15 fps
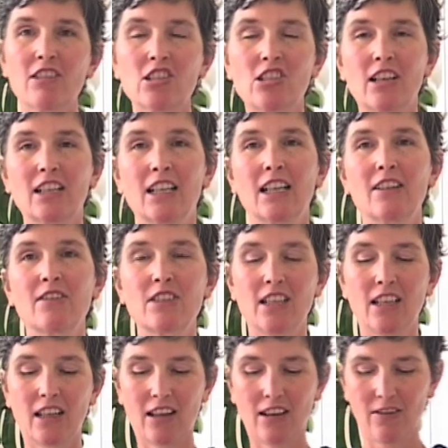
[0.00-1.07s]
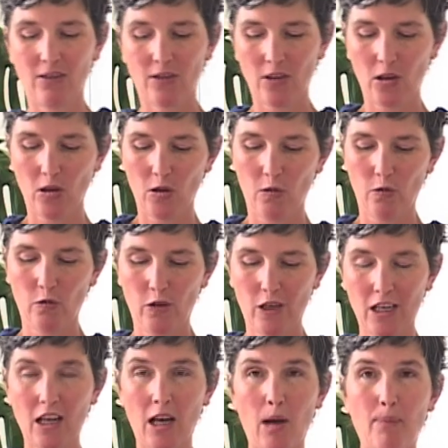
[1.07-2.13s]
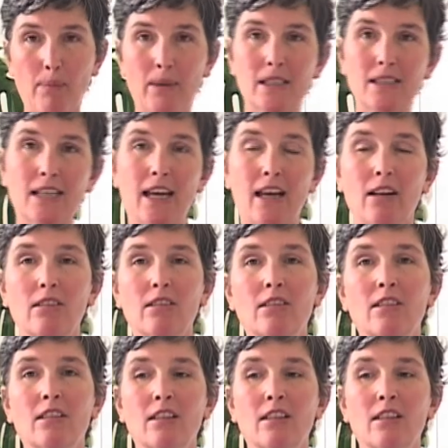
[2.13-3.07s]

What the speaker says: gently lifting the feet up and down.